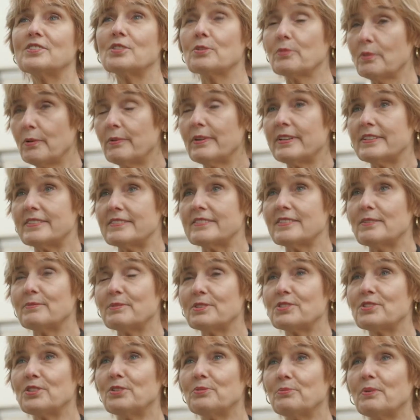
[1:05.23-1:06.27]
So it was. It
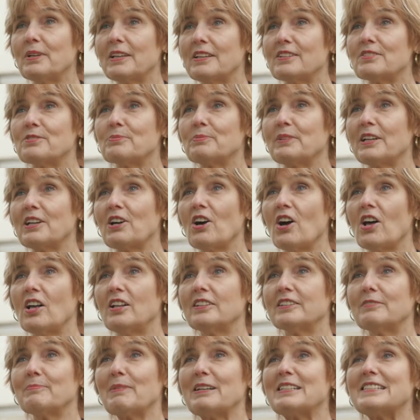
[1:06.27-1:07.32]
was two weeks when he
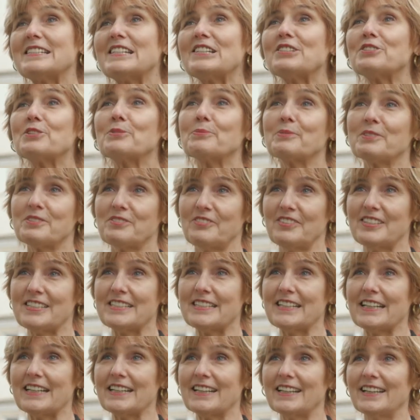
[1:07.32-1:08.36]
called, and my sister was
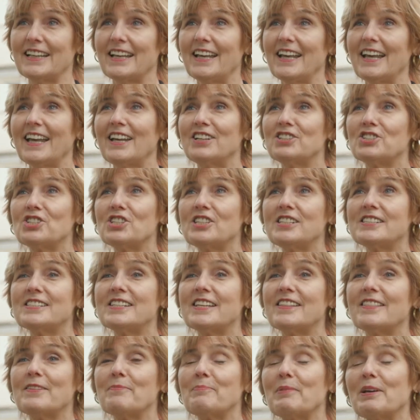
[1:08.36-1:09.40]
visiting, and she's
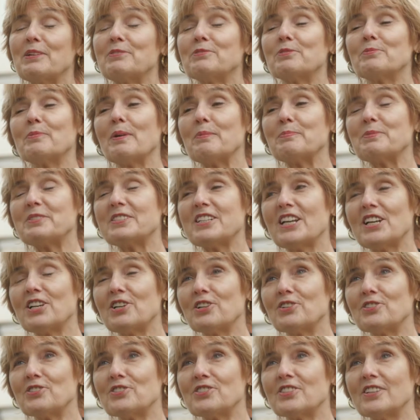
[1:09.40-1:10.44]
in the bedroom
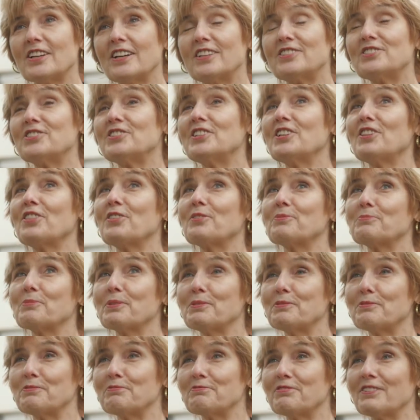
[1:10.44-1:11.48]
upstairs underneath the
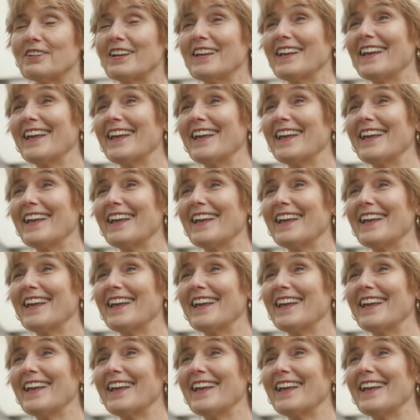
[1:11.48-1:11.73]
roof.